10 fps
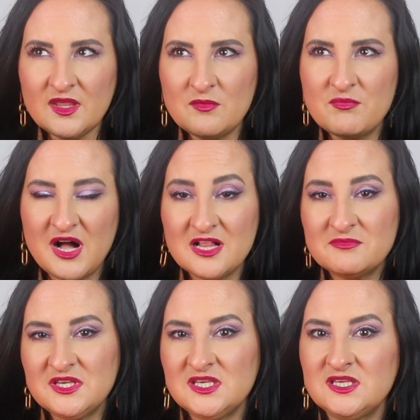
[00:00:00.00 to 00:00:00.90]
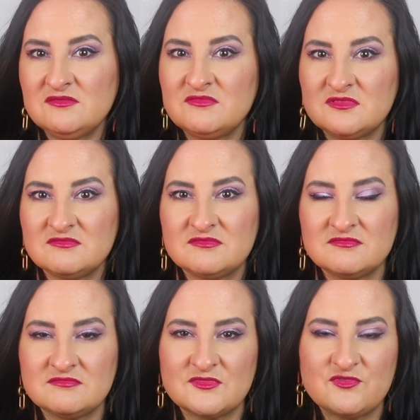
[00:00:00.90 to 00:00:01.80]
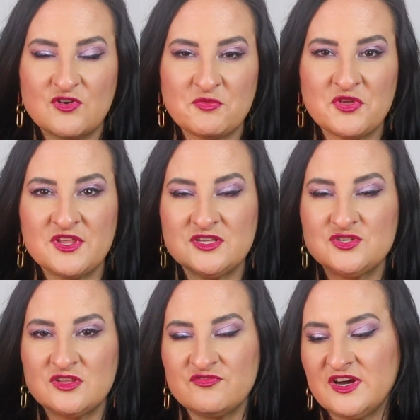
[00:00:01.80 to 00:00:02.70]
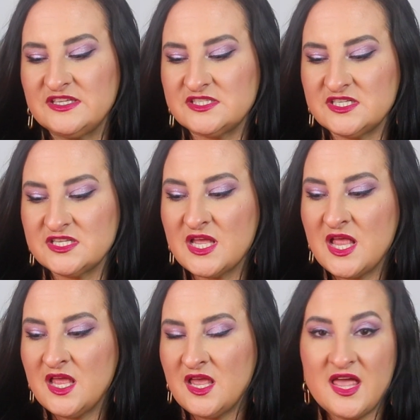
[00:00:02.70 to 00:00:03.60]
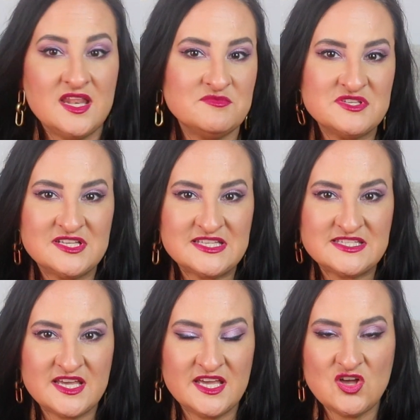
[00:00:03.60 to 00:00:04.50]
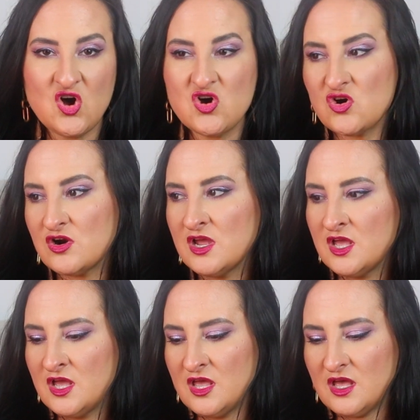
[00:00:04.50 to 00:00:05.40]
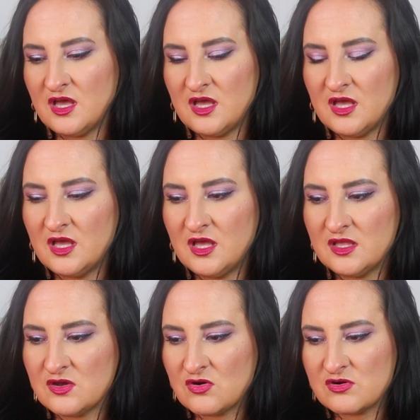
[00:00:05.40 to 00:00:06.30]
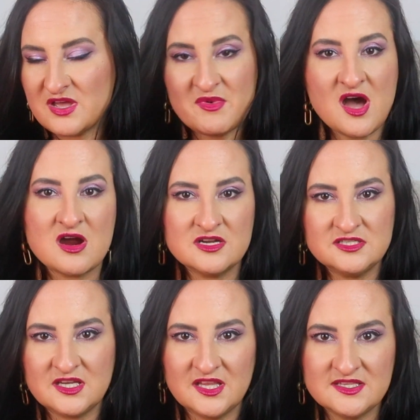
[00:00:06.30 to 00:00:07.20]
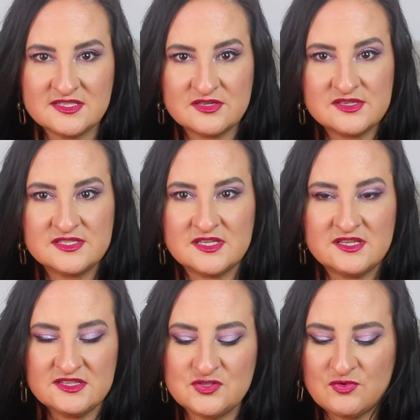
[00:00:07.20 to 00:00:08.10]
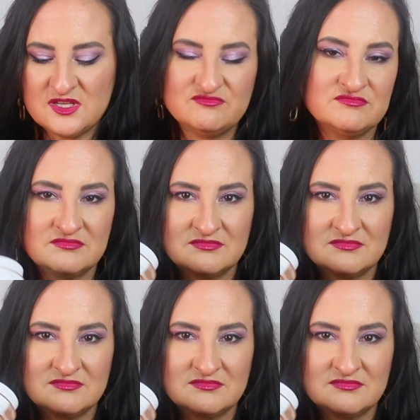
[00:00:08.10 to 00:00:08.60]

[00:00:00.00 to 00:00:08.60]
balmy formula that you can find in Elemis, let's say, or Emma Hardy cleansers. This one,